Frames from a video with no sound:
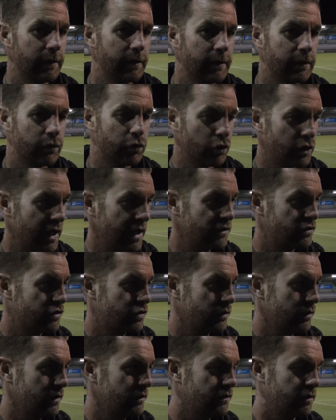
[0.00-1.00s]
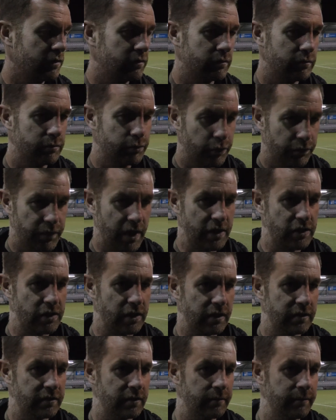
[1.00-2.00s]
a good edge to us and
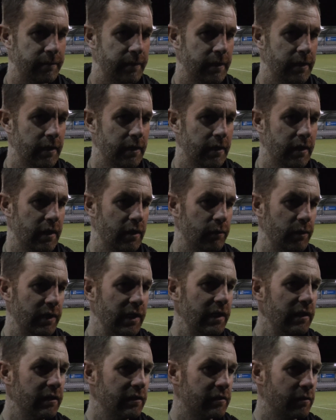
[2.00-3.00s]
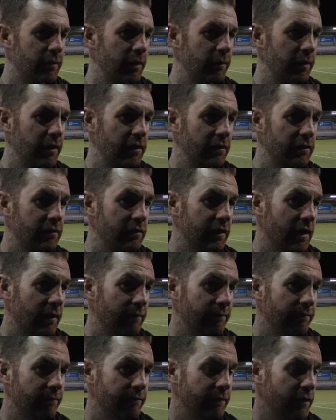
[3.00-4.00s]
professionalism, and we needed to be because
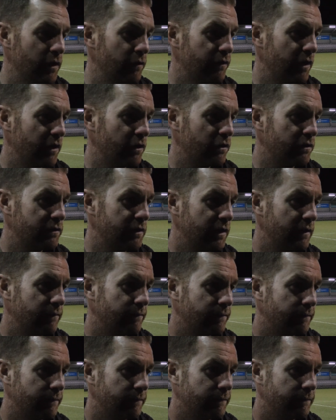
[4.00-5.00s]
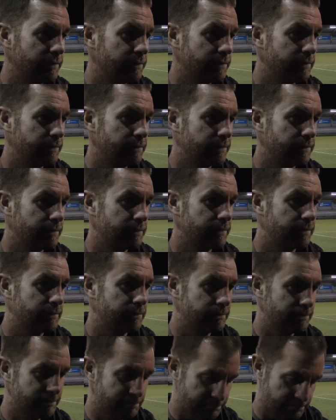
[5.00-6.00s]
um, they're a very good team. Perfect,
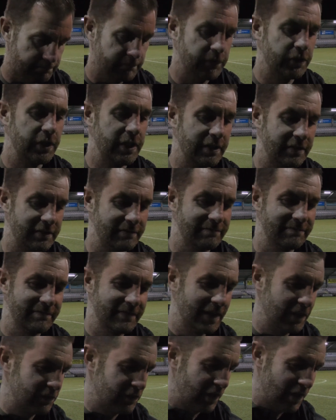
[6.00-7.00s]
Sam. That's great. Cheers. Thanks a